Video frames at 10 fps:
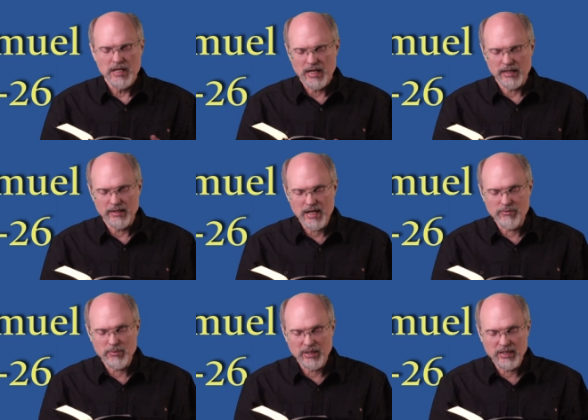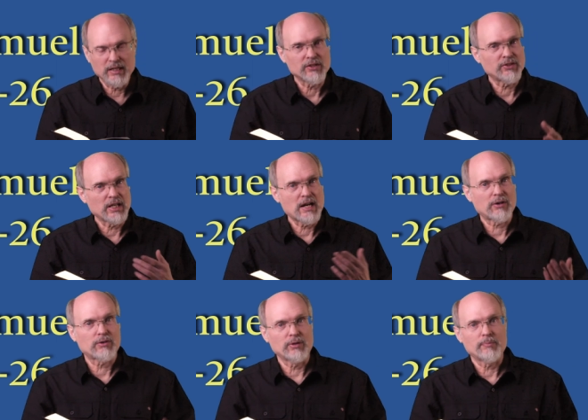And now we begin to see
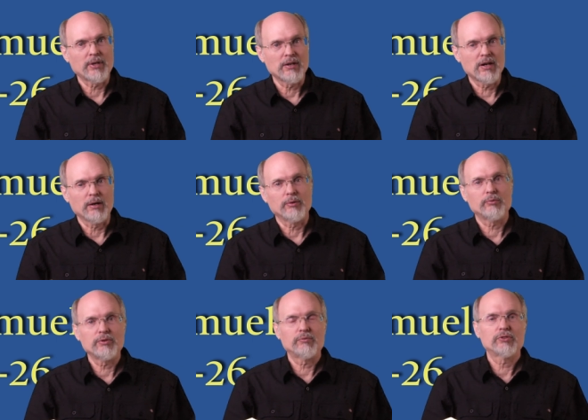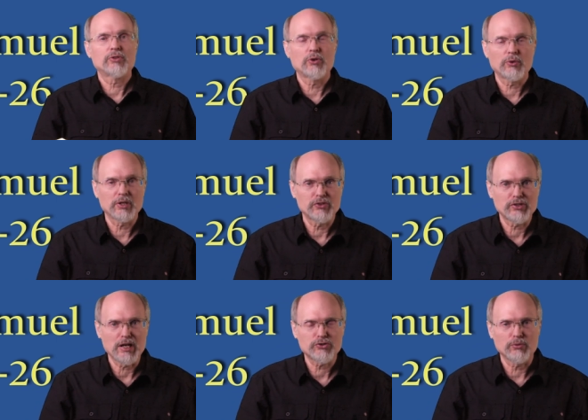how corrupt they are. To go to the
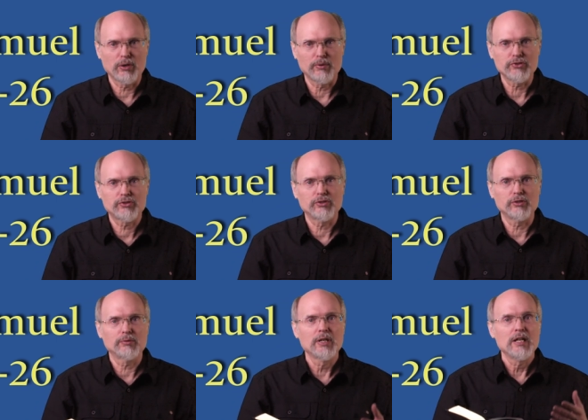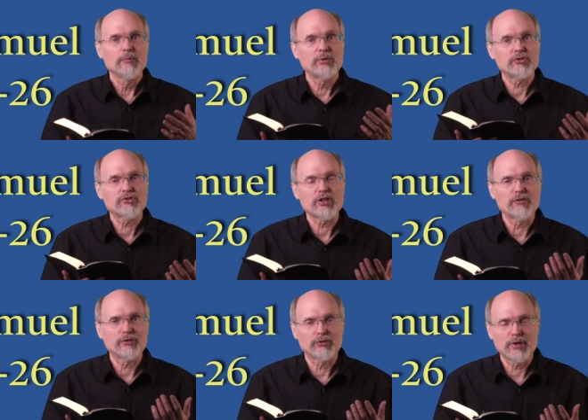sanctuary was to put
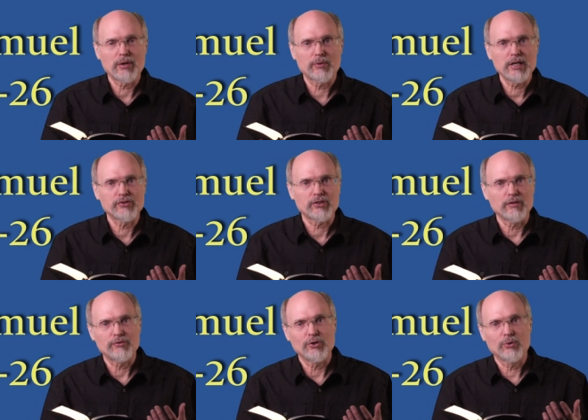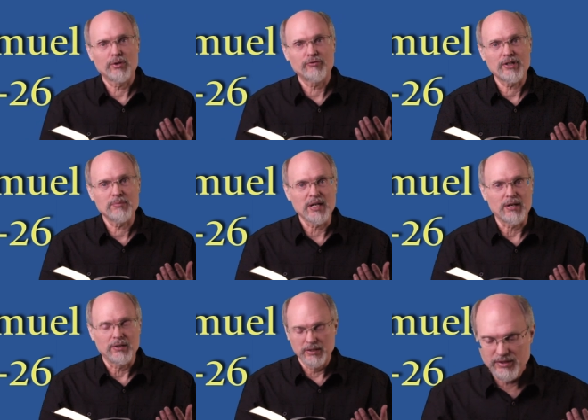yourself at great risk if you were a
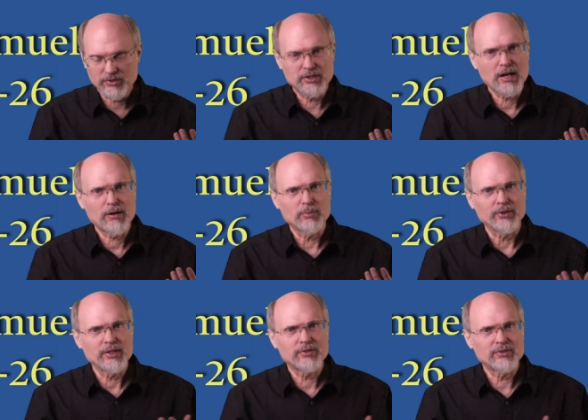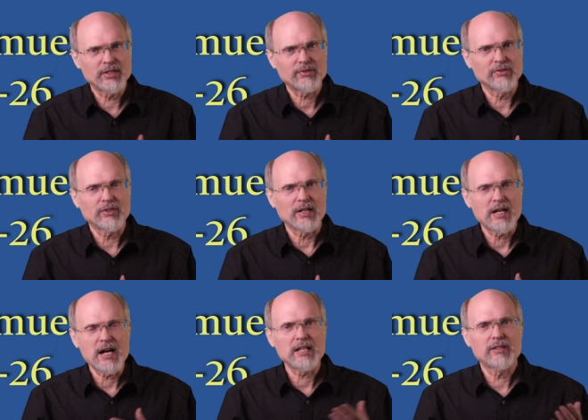female. Just terrible. This is the
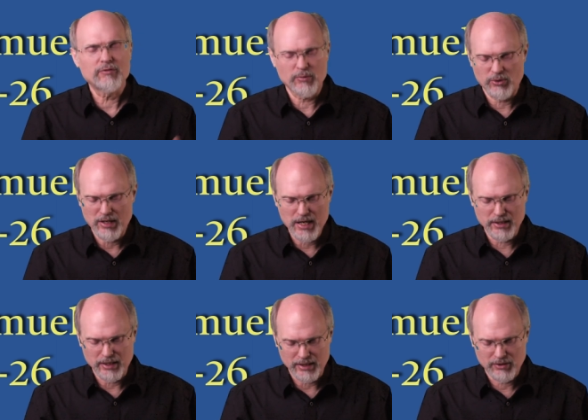height of immorality.